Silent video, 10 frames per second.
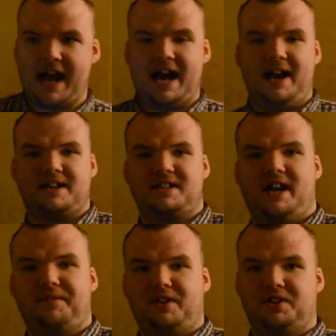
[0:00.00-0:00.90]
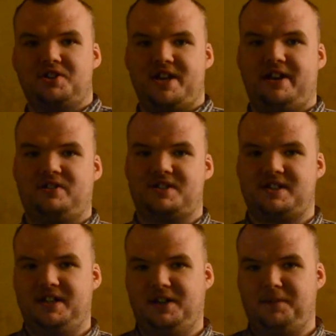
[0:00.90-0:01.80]
I actually have another channel
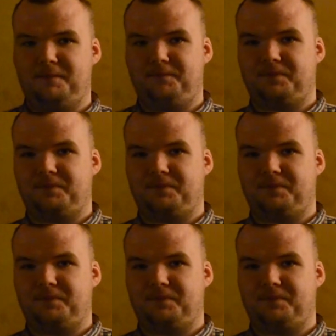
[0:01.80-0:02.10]
set up.